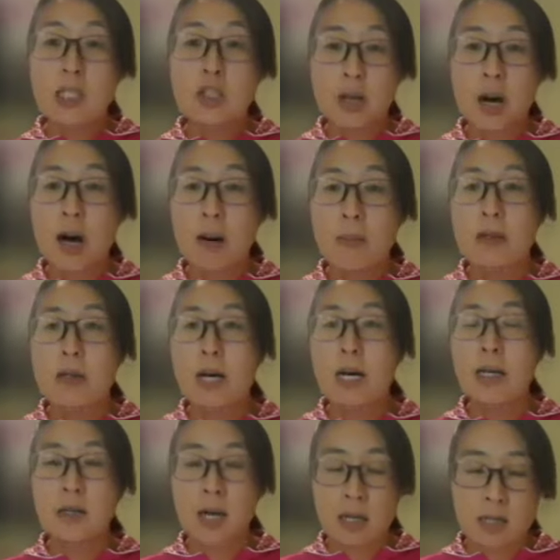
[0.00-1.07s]
job.
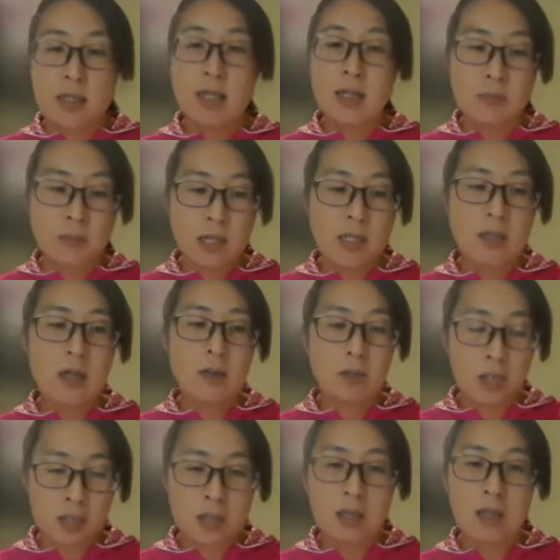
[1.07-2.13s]
I I did my job
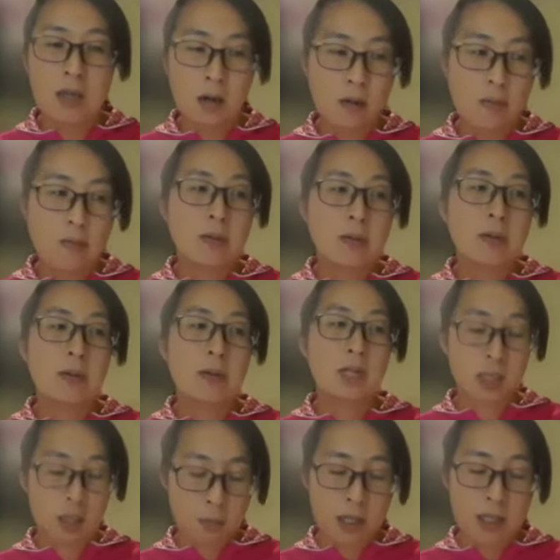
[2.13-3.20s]
taking care of
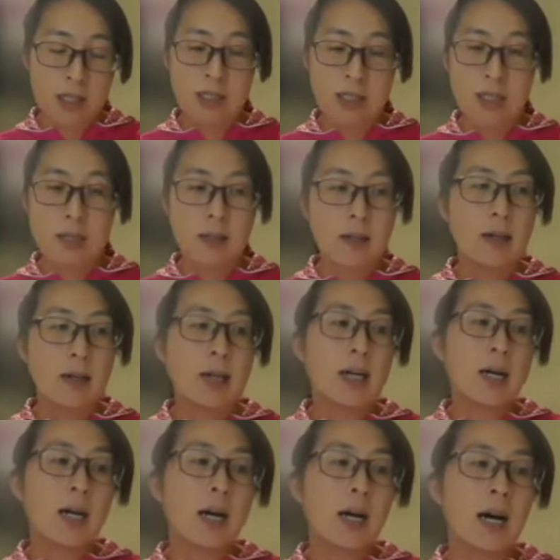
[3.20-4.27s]
this patient.
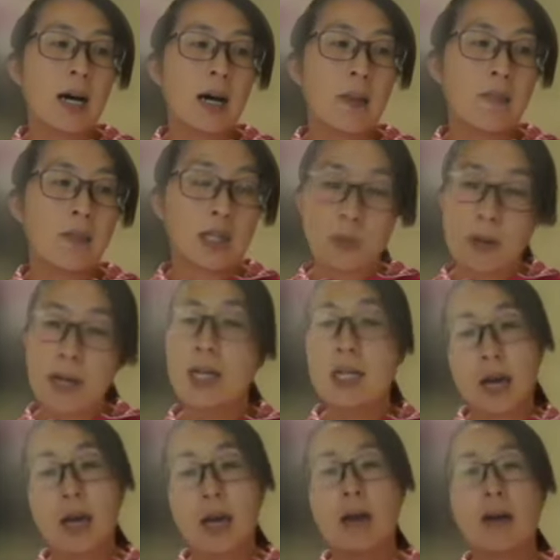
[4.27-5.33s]
Um that's why I
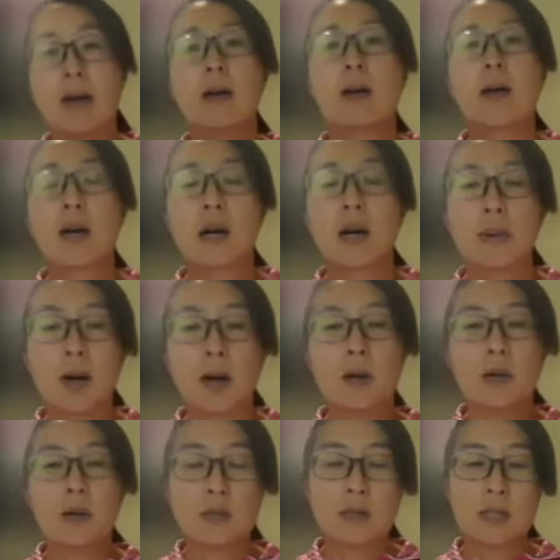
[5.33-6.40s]
care about
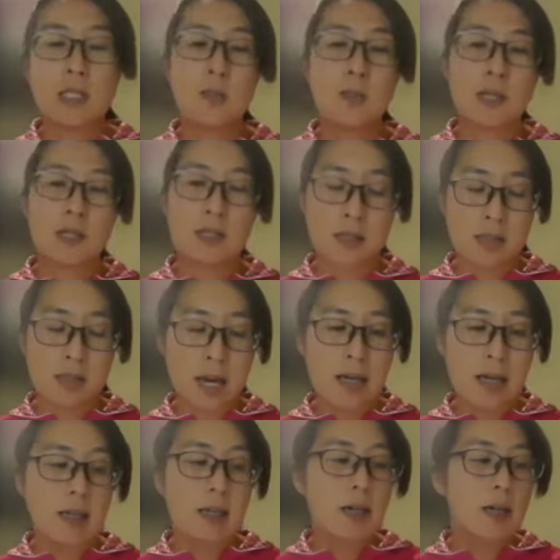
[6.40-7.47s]
this patient's death
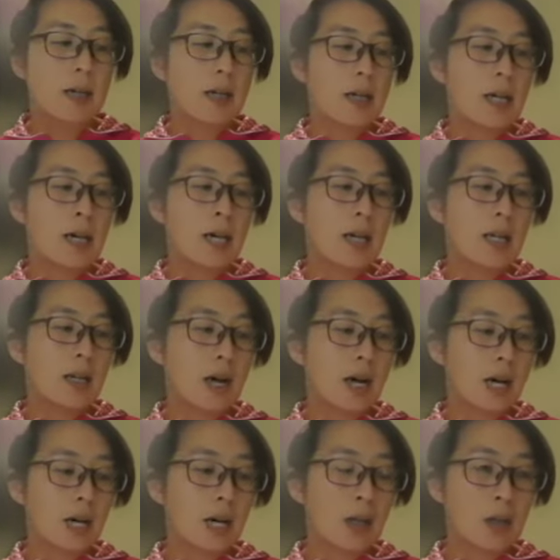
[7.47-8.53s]
and
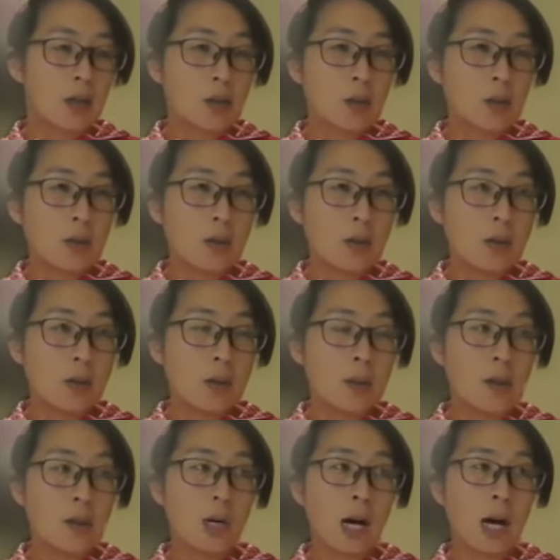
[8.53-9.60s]
I
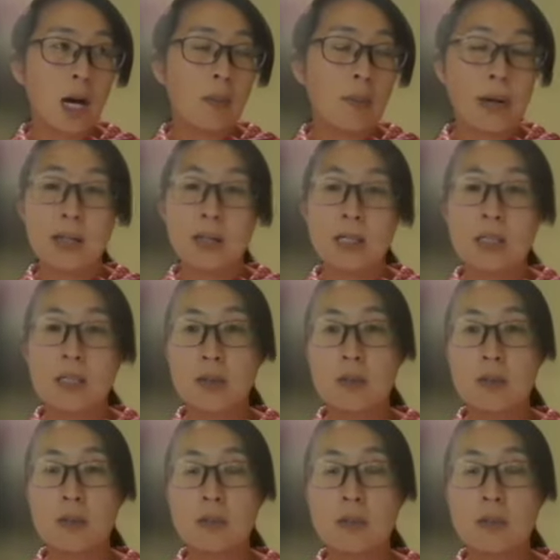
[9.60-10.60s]
do uh, practice self